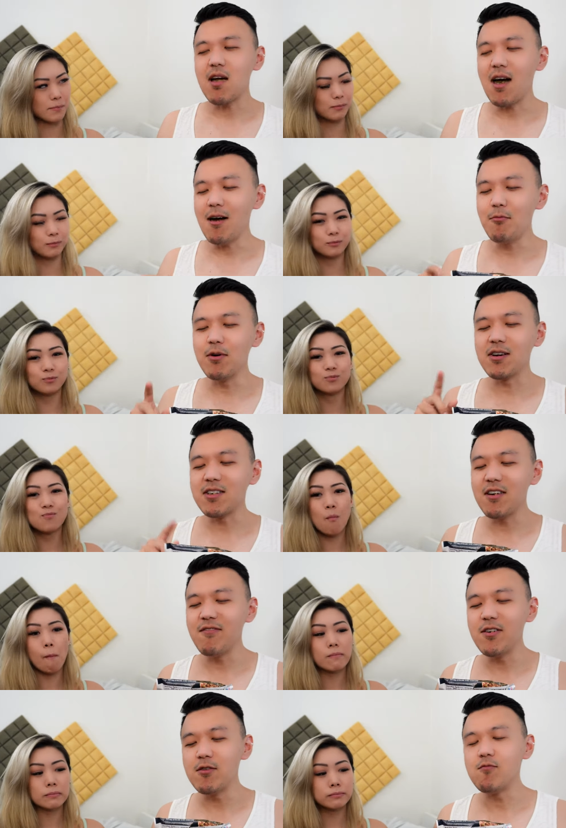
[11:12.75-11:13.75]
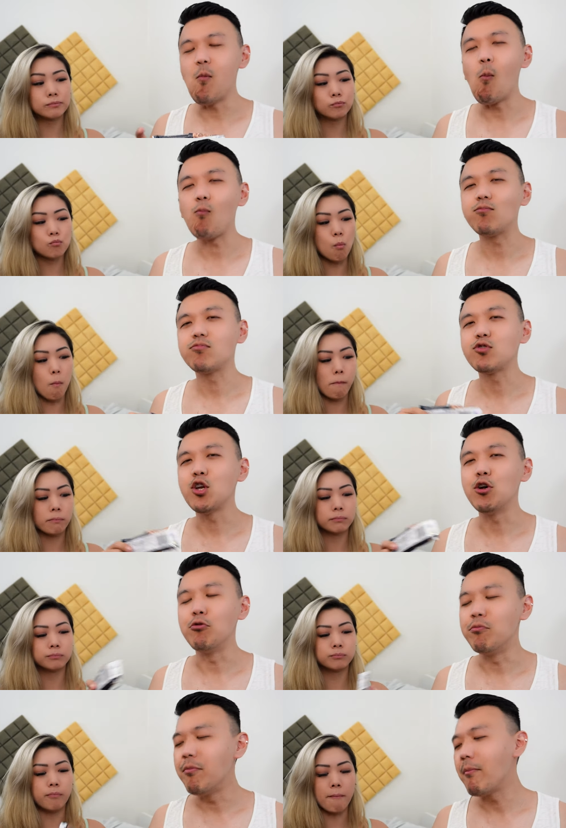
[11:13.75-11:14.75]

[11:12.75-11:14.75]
Speaker 1: I will give you 2.